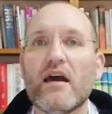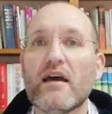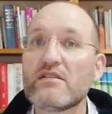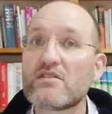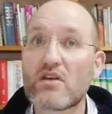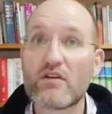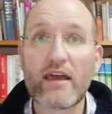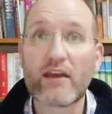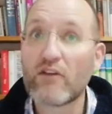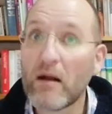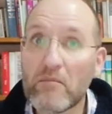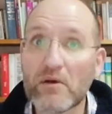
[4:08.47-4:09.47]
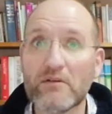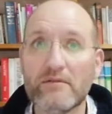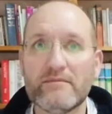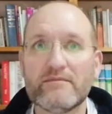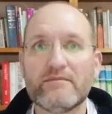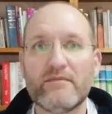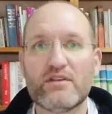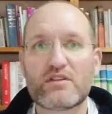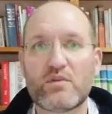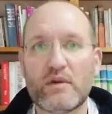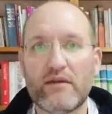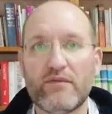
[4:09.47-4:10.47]
And so they grumble. Verse
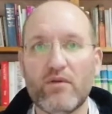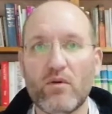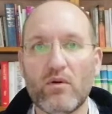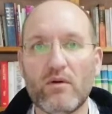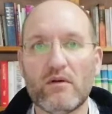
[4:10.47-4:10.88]
24.